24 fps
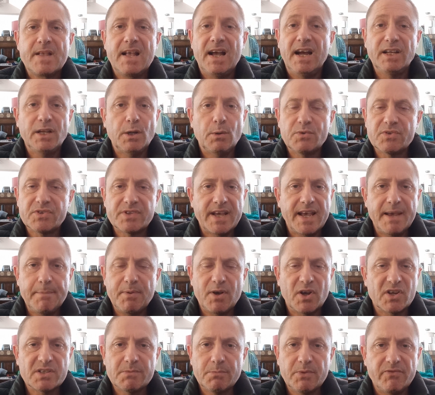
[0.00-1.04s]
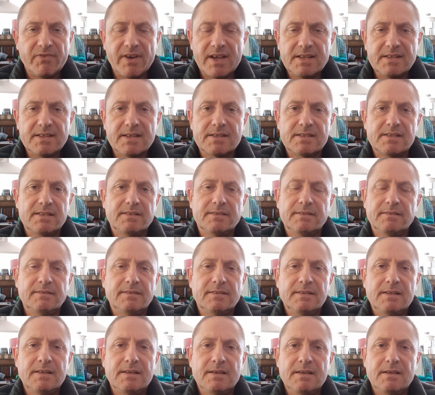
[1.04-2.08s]
I don't say it because I'm a racist.
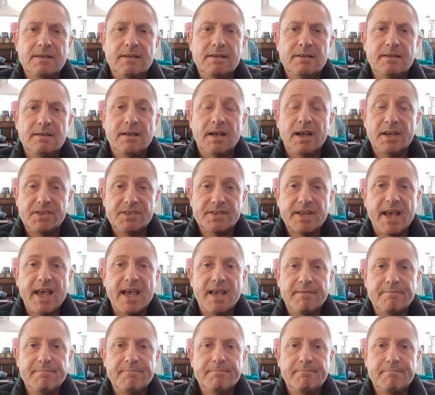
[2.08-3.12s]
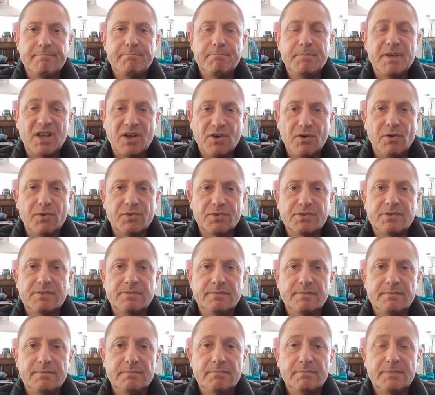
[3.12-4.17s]
I say it because
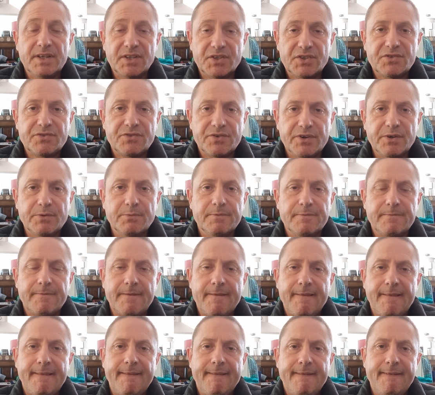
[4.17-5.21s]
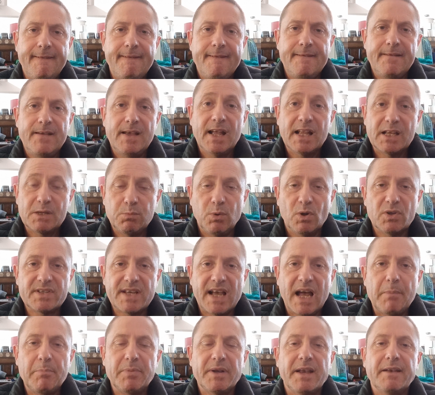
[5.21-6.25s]
it's true. It's what's
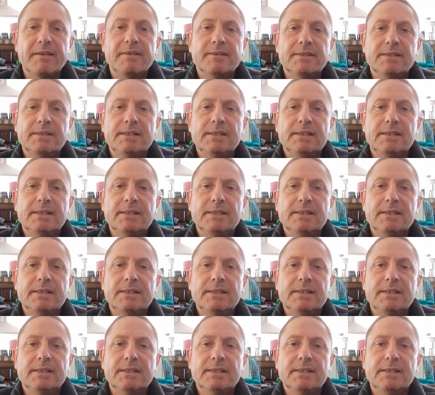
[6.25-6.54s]
happening.